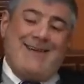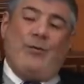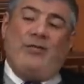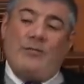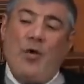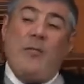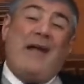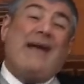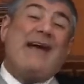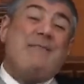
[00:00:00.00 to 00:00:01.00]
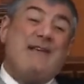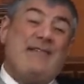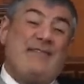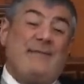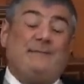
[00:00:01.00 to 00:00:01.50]
It was more my
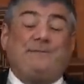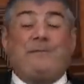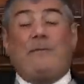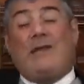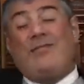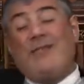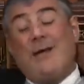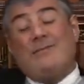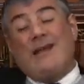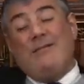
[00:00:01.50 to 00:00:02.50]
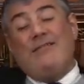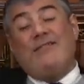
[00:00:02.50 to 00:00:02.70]
rabbis. Sometimes